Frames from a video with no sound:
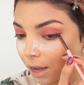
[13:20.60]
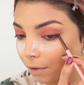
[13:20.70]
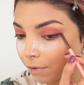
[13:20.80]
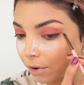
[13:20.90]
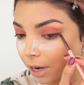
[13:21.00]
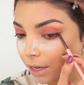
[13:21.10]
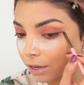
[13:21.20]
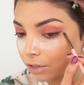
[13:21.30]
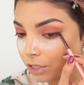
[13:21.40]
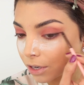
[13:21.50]
I feel like
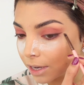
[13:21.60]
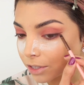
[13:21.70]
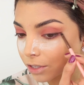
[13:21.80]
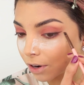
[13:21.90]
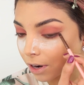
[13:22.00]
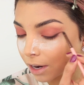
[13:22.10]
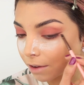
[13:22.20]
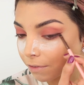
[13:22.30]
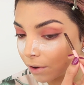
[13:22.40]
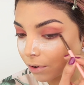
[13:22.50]
you should start,
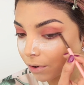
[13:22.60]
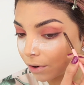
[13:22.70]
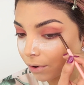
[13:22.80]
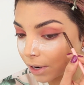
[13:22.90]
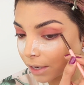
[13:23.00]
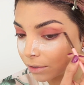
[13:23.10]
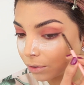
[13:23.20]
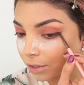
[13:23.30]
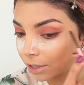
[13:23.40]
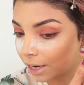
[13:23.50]
if you don't know how to
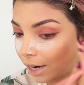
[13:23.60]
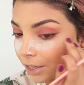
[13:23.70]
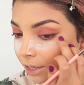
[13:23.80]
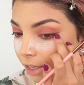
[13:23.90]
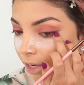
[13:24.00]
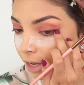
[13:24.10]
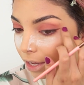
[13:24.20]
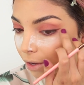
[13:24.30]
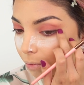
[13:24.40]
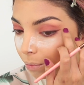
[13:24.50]
do your liner
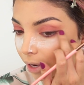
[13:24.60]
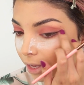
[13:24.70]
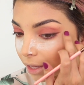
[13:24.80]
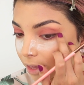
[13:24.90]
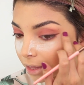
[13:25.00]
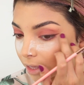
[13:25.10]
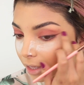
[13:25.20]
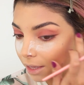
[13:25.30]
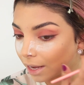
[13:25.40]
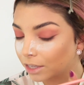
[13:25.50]
with
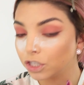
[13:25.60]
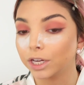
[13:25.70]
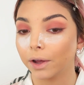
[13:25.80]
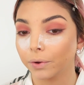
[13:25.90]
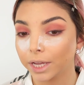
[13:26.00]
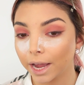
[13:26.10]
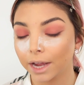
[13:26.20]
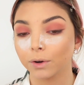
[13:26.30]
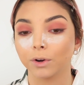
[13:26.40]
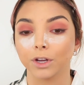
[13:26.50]
like gel
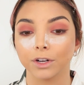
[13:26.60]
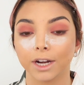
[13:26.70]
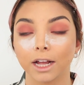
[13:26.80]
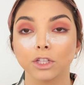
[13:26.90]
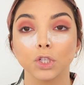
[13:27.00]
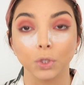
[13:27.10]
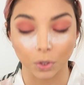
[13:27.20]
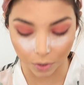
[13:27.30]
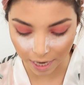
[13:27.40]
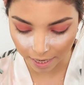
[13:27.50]
yet, or you're not too
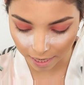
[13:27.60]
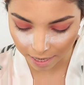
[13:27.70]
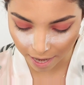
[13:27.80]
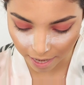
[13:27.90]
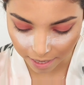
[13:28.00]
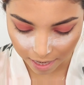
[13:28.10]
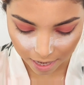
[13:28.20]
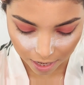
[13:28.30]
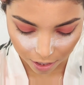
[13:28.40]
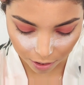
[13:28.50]
good at it yet,
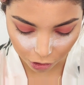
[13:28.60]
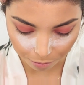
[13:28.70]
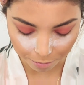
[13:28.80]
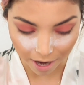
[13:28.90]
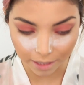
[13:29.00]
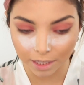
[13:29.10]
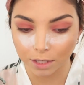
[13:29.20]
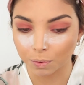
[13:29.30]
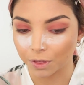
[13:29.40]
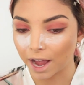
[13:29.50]
you should
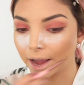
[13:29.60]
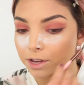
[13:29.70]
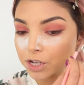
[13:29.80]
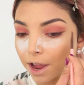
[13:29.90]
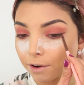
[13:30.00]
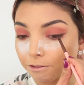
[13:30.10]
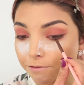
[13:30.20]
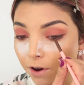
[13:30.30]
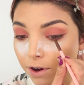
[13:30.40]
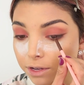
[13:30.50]
practice with eyeshadow
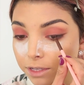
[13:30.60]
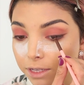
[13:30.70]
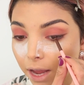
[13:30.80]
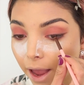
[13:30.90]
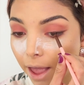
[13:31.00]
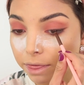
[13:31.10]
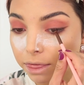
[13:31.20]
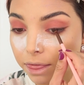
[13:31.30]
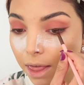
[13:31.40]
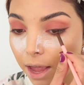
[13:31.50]
first,
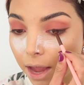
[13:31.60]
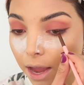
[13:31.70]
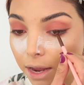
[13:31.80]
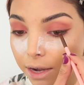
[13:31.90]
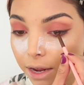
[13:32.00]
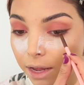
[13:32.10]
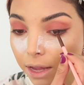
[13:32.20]
and then